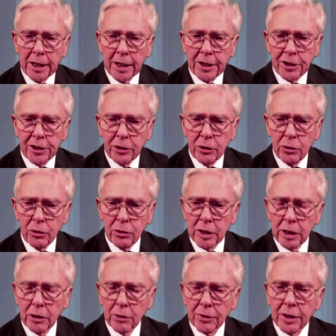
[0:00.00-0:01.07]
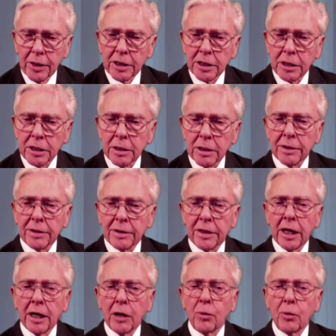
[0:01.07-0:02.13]
I do know that
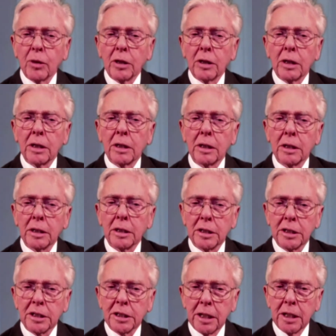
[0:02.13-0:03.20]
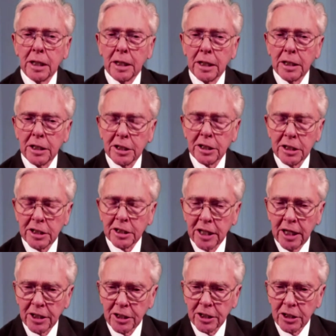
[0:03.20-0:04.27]
there were
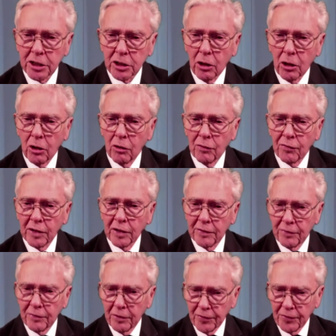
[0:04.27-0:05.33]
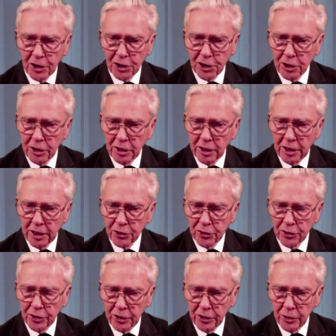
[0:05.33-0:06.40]
tests of liver function
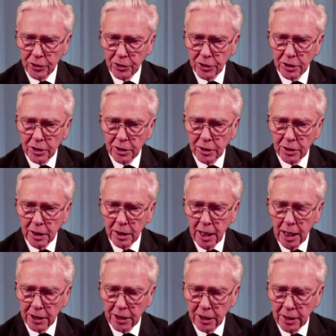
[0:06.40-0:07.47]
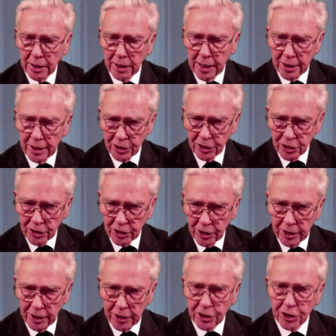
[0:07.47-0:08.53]
introduced at a later
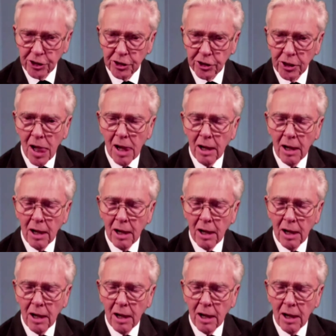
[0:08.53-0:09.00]
stage,